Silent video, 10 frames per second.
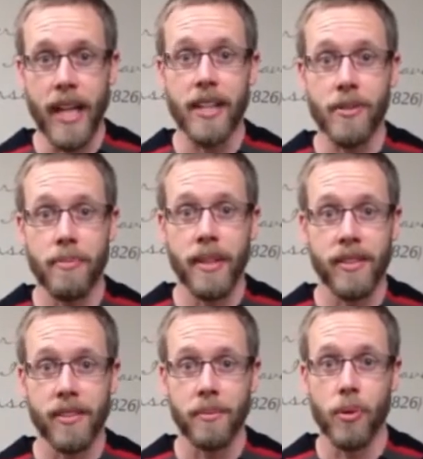and your
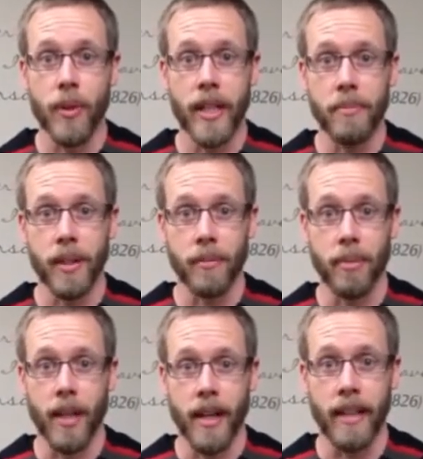business more HIPAA
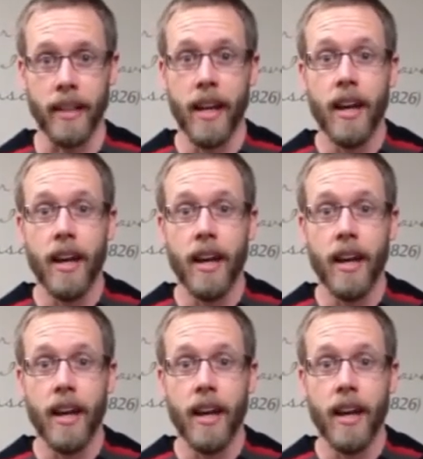compliant.